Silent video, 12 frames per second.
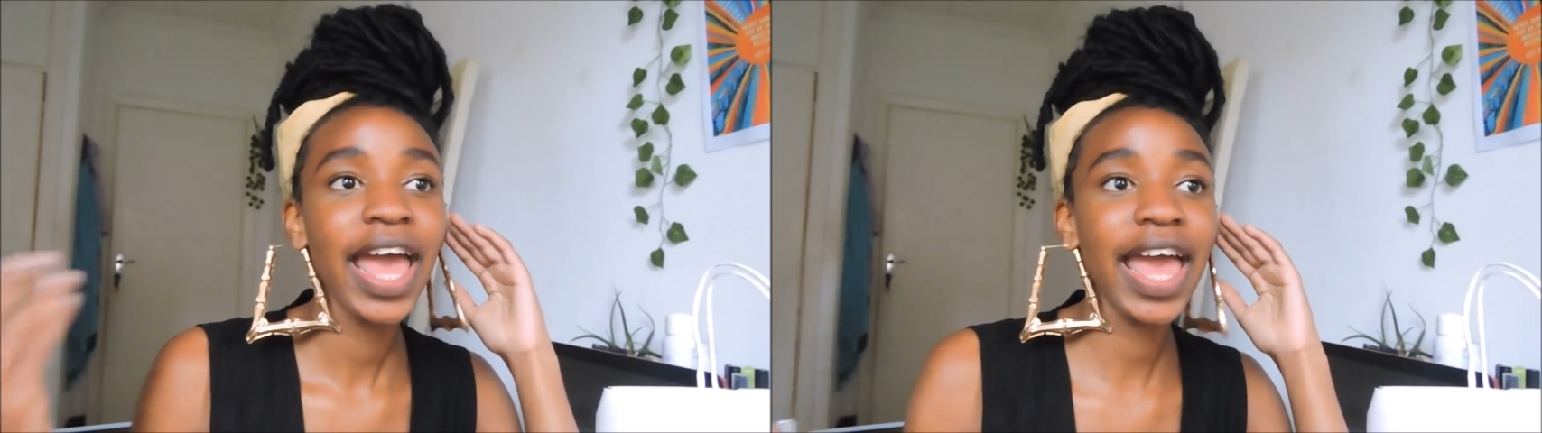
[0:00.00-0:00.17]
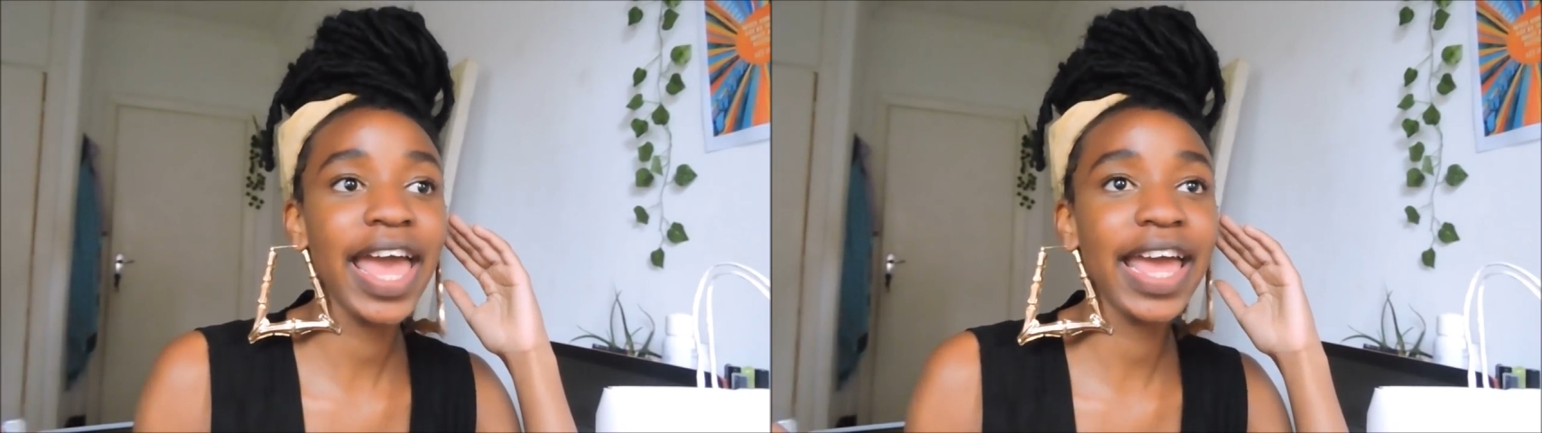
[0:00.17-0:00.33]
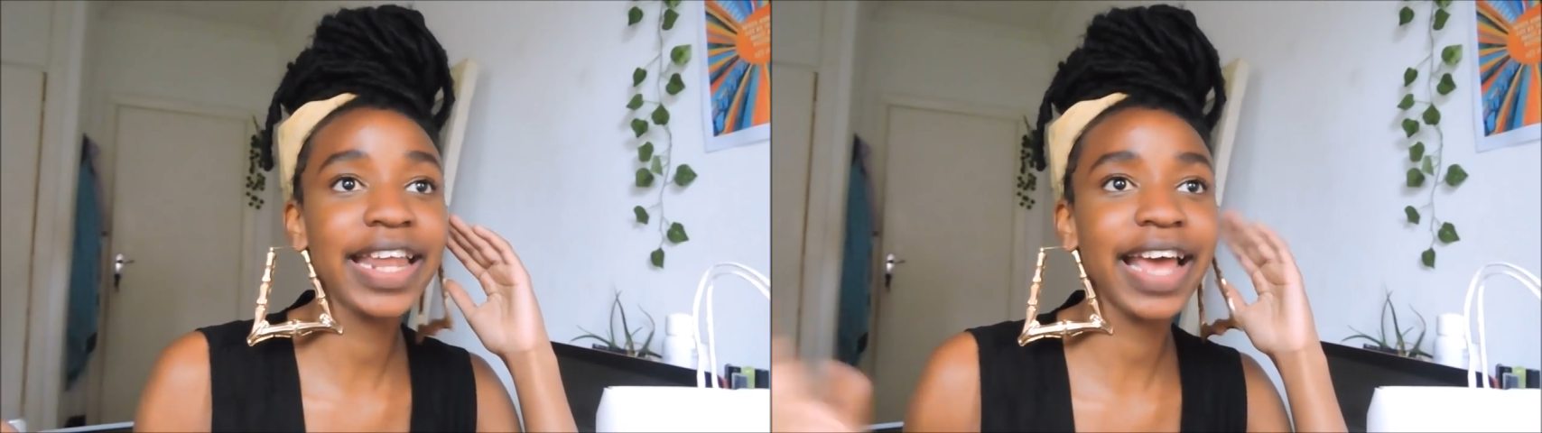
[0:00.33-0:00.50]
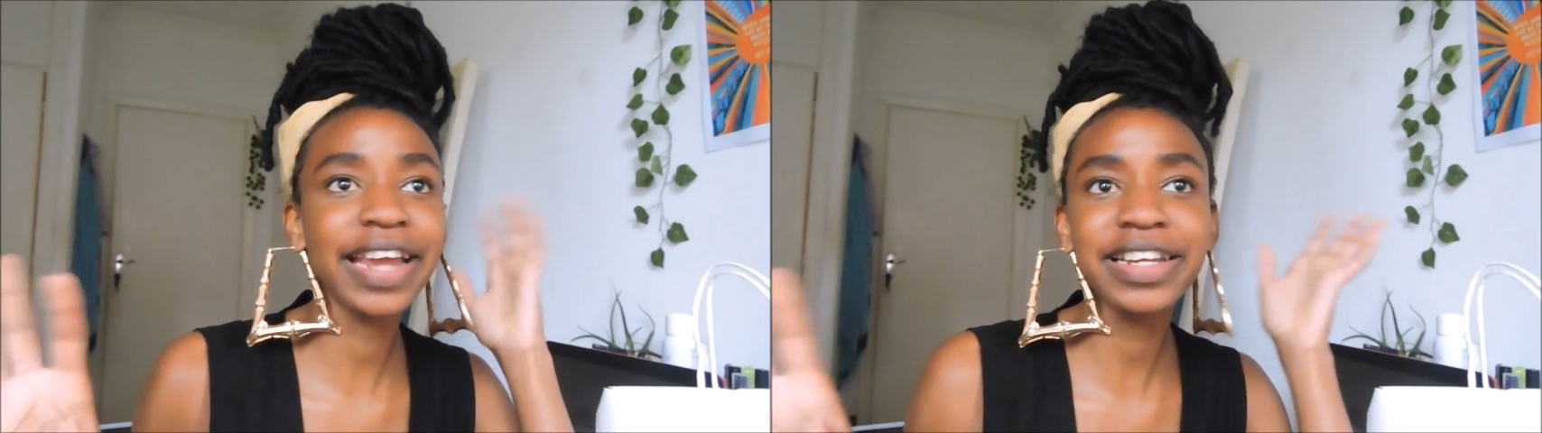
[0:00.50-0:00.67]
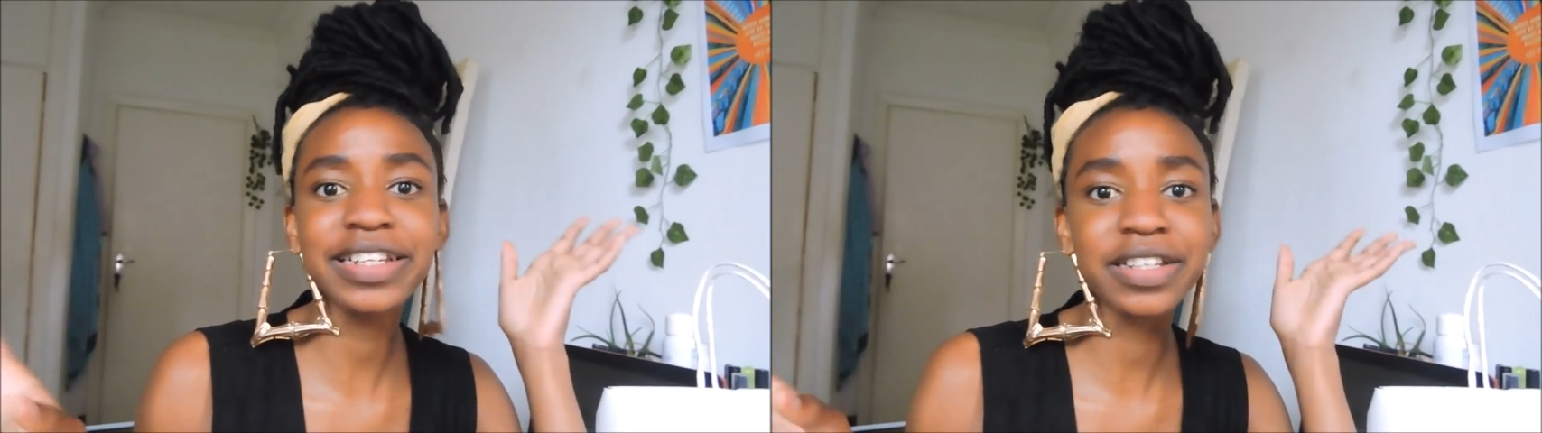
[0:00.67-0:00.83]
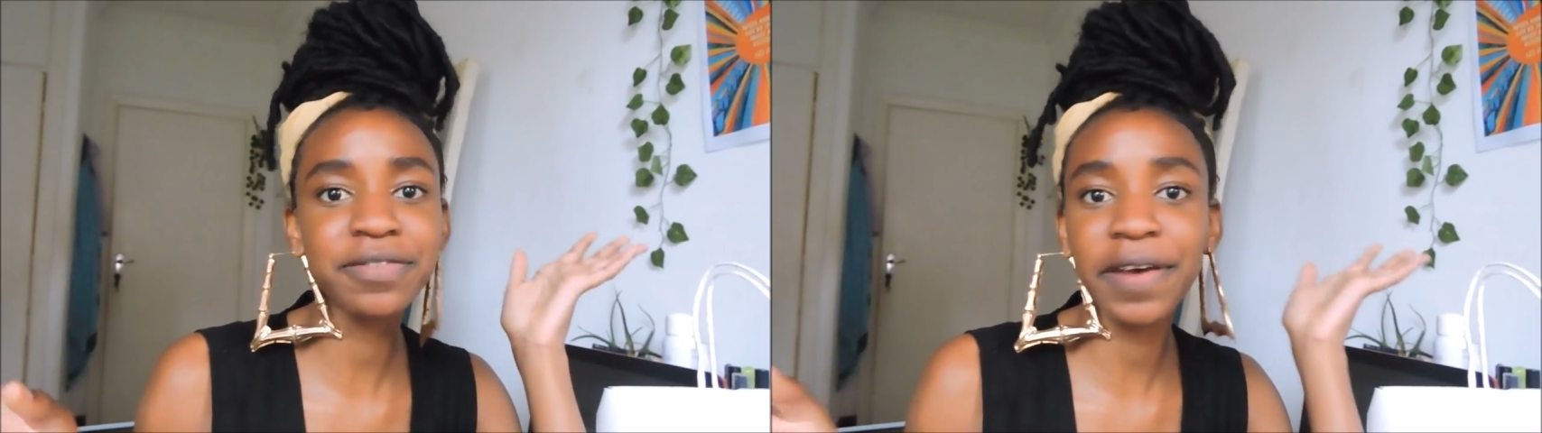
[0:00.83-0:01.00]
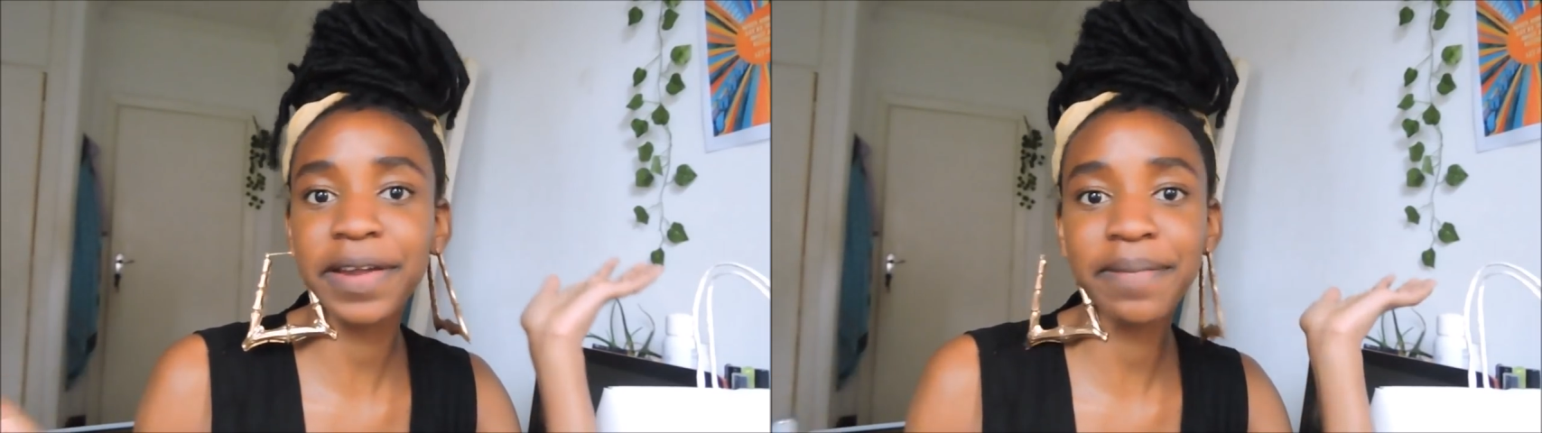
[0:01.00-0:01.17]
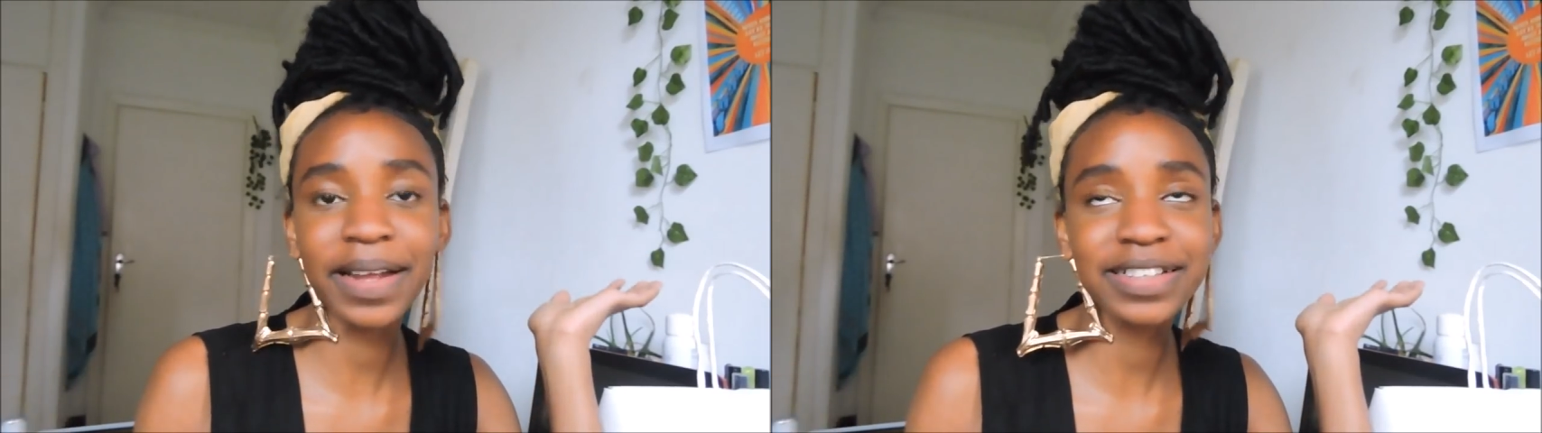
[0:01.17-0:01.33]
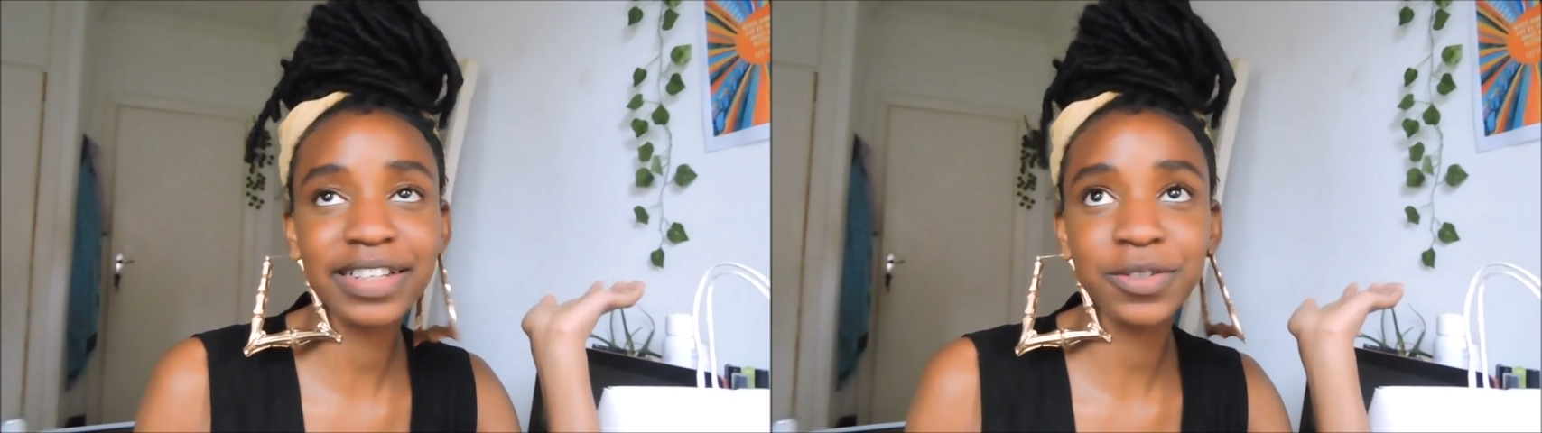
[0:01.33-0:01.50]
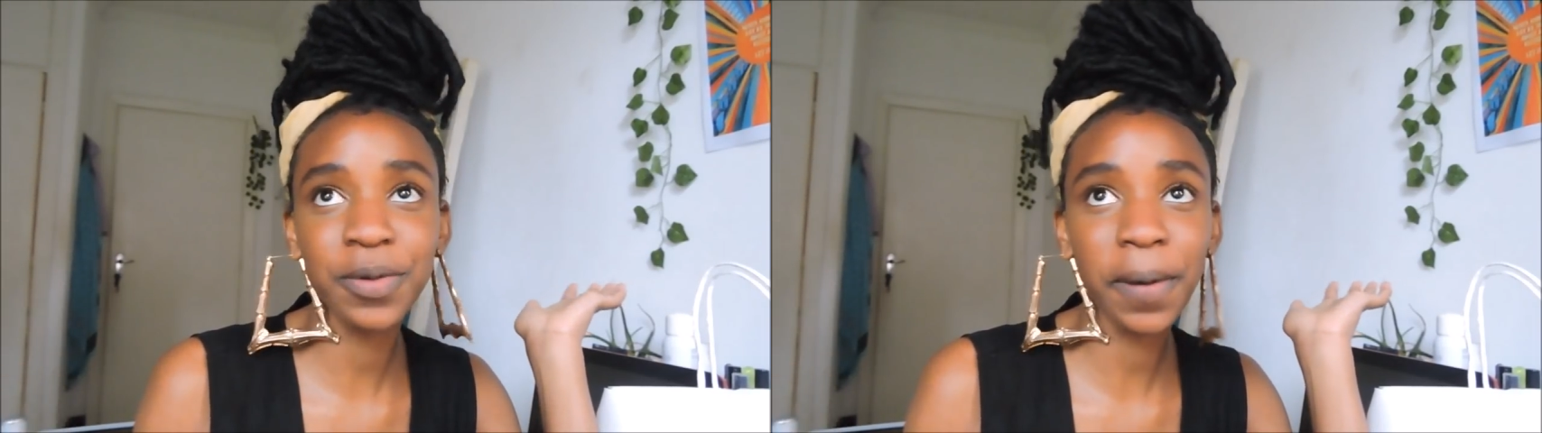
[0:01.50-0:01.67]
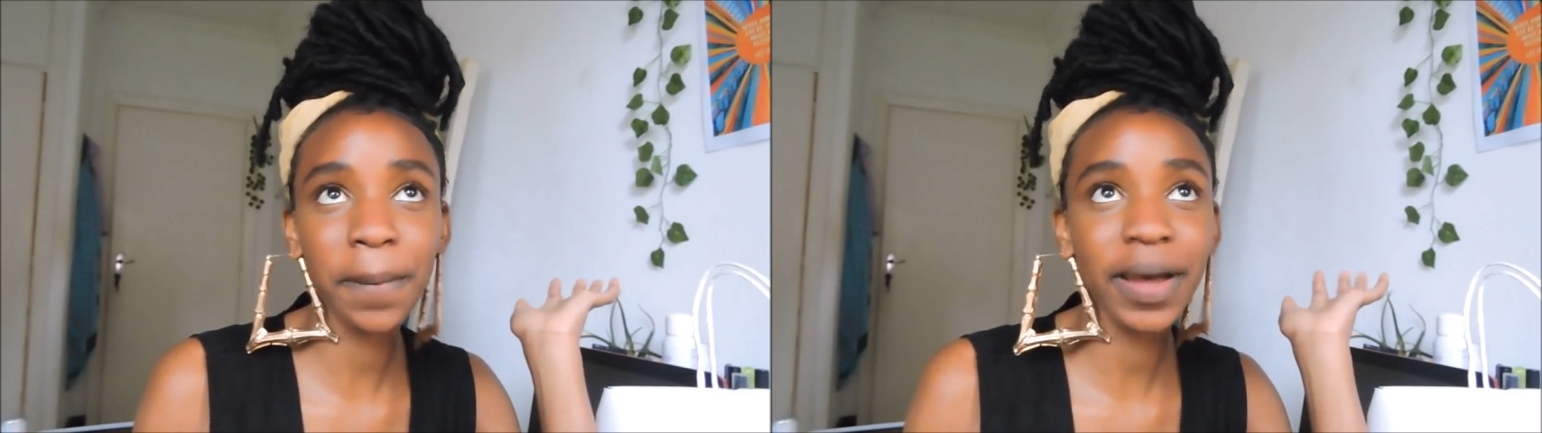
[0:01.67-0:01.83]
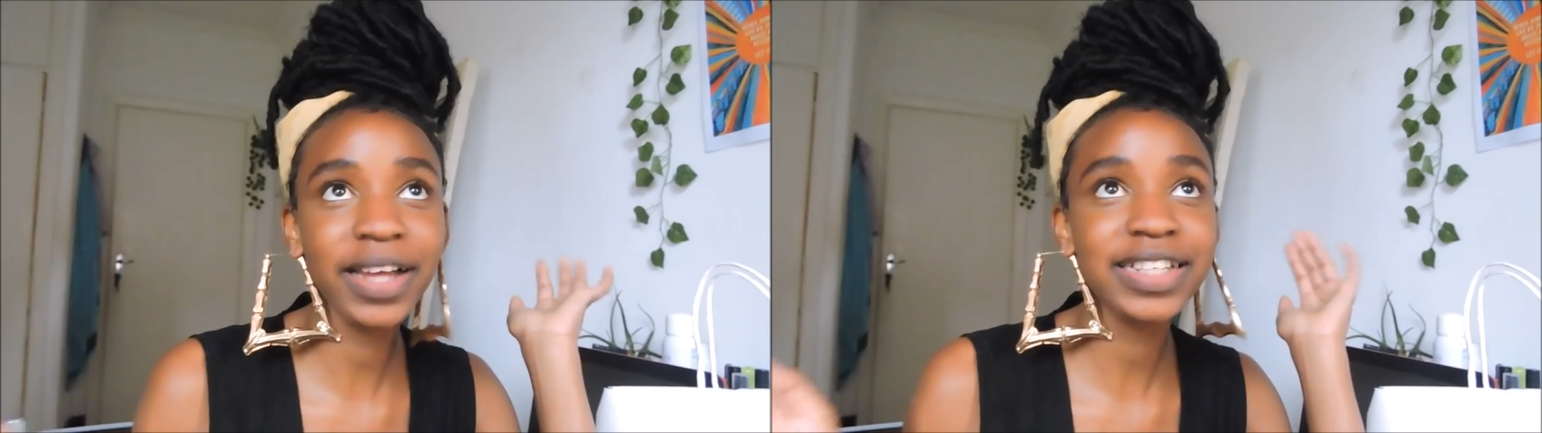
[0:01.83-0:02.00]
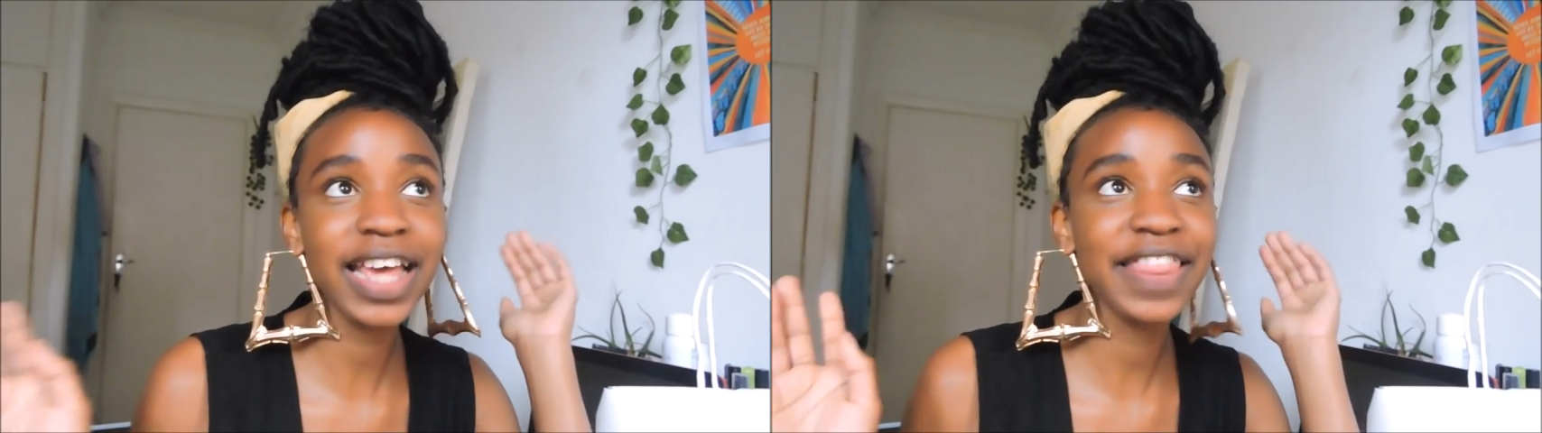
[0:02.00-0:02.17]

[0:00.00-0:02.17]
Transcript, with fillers: And I really didn't find much at Quick Mart,